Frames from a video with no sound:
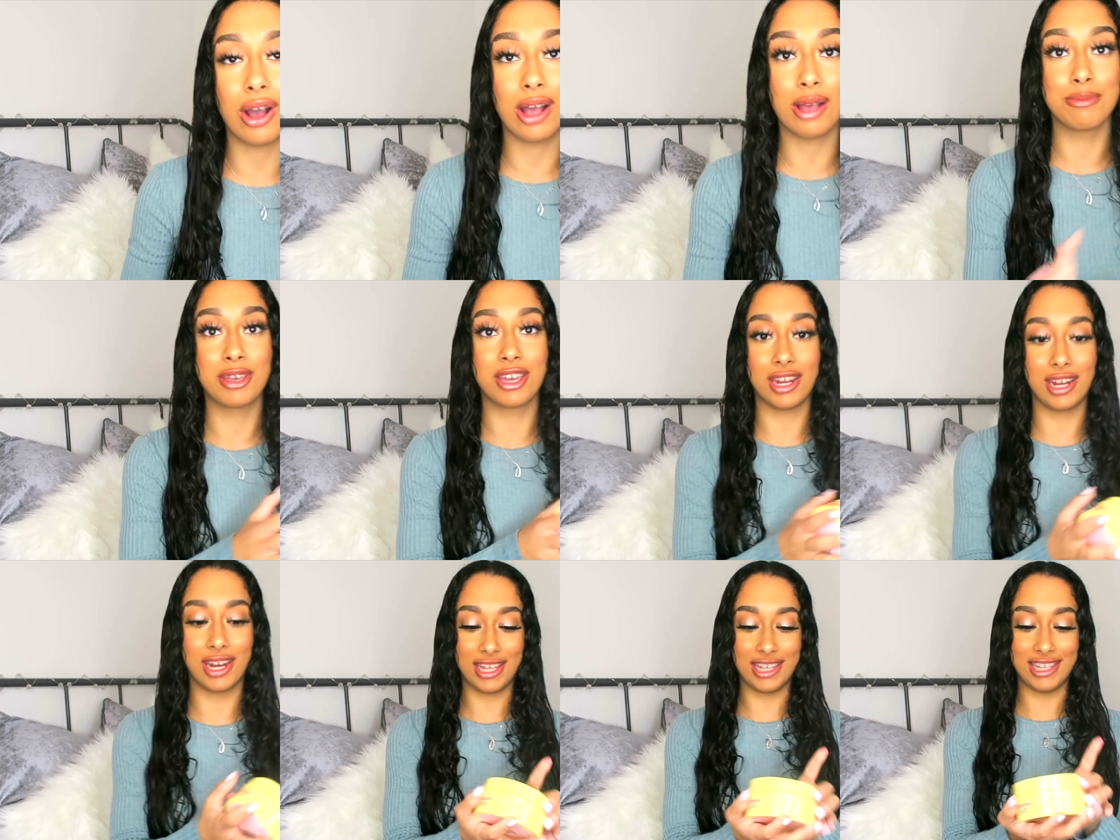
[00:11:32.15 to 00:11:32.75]
I'm
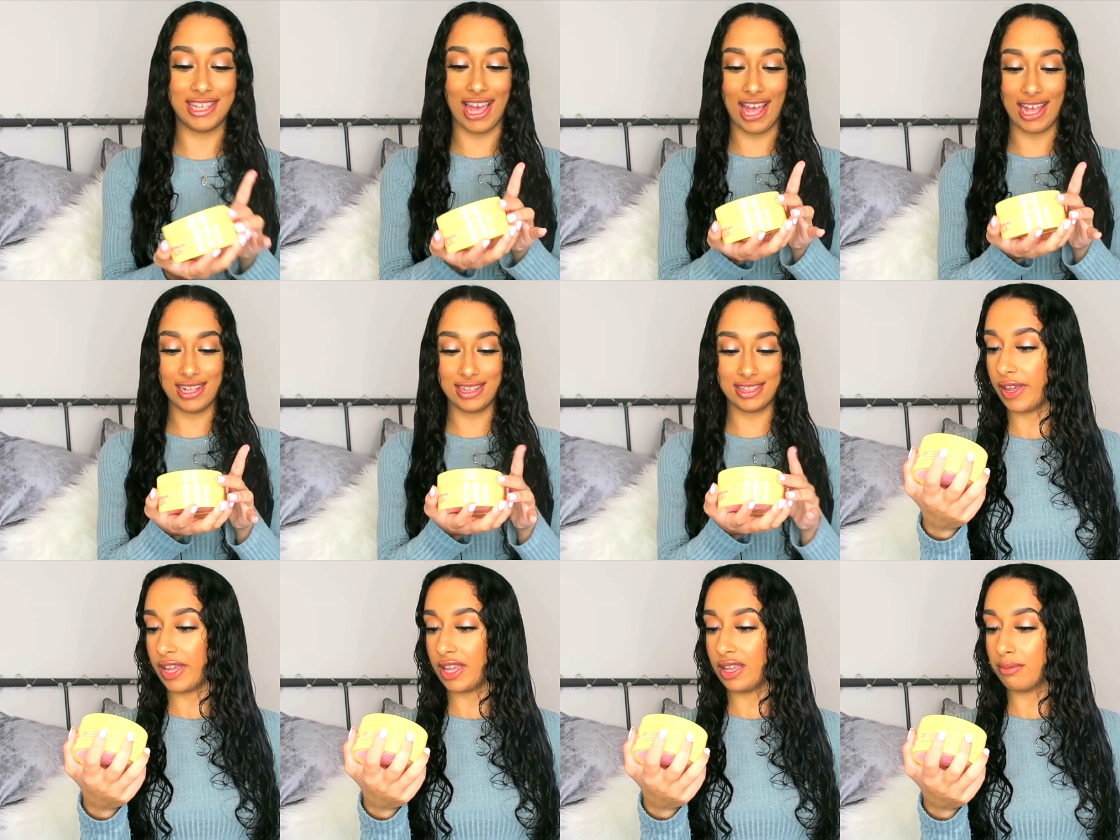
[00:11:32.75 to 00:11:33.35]
gonna get
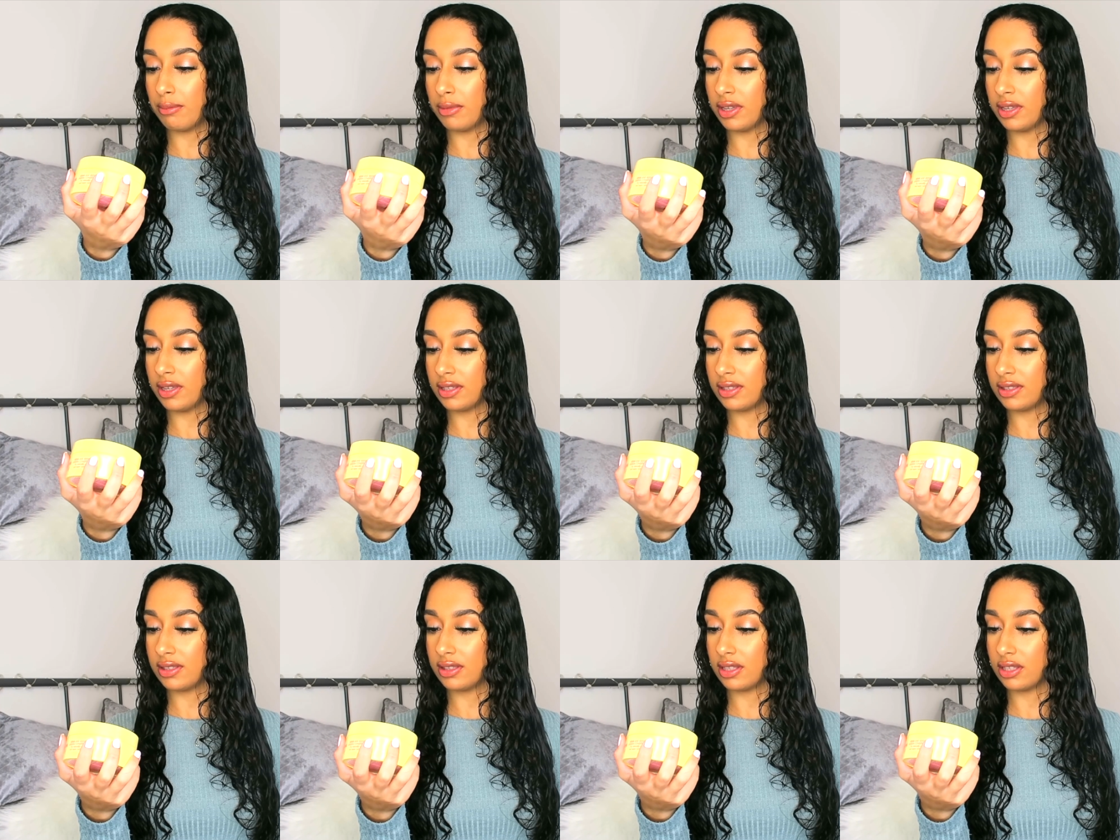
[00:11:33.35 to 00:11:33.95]

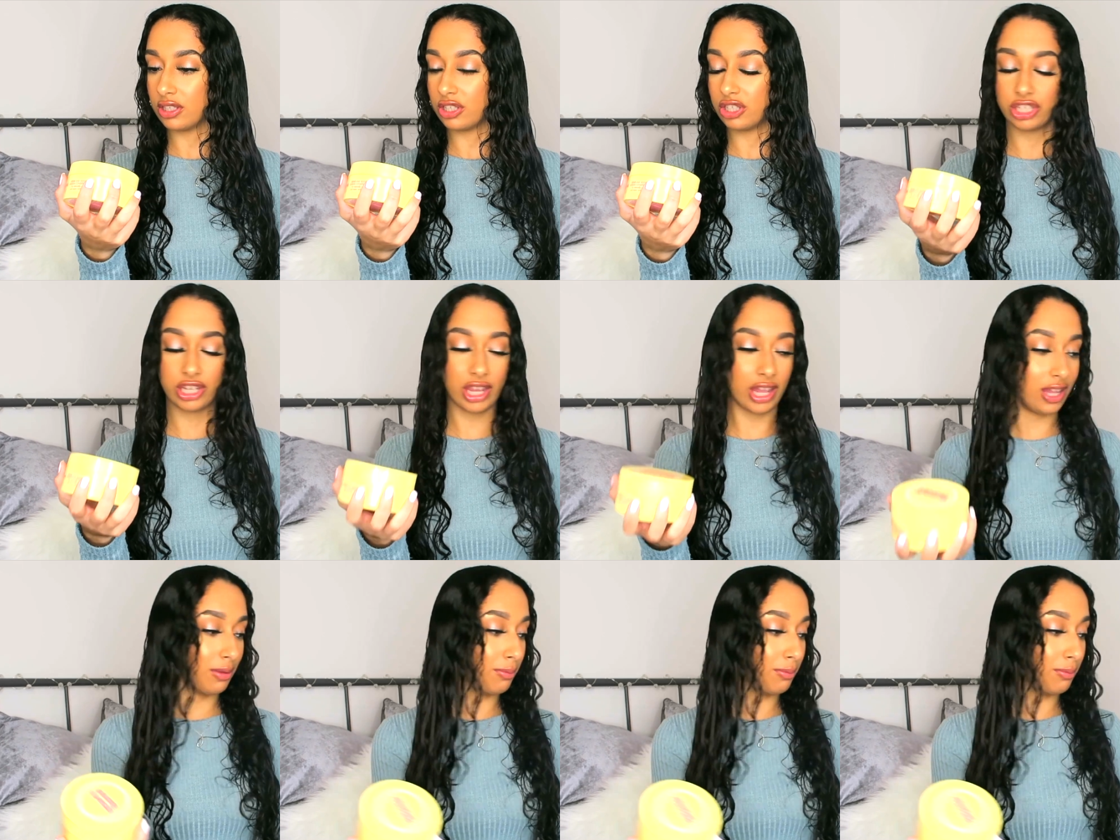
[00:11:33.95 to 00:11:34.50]
famous shea